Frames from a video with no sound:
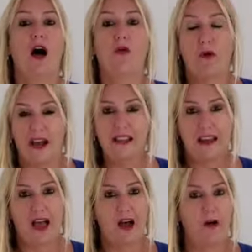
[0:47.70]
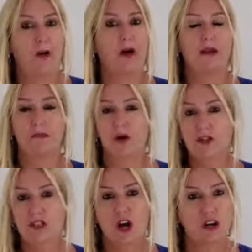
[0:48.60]
Right now, in
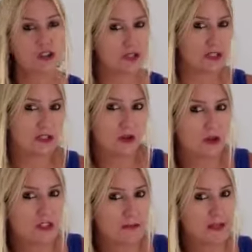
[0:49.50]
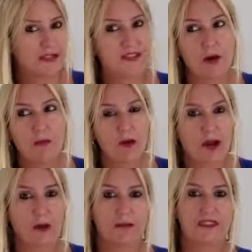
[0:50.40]
most countries, tourism is
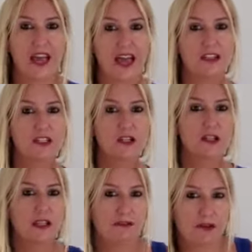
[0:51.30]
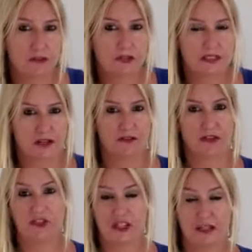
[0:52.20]
somewhere 10 to 11% of
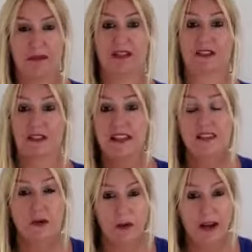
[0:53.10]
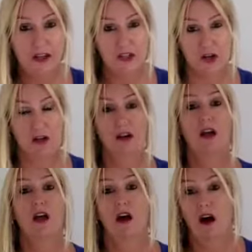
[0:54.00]
the GDP. So that's quite a chunk
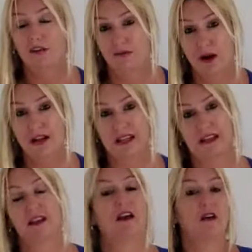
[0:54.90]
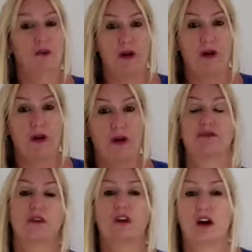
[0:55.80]
of money, right,
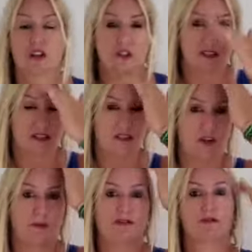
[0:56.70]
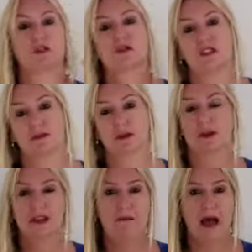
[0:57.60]
for countries that is coming from tourism. You
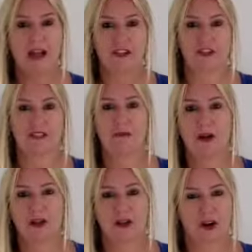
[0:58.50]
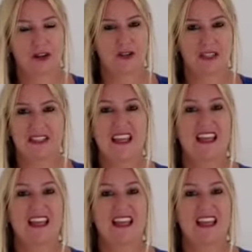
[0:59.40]
can imagine smaller countries,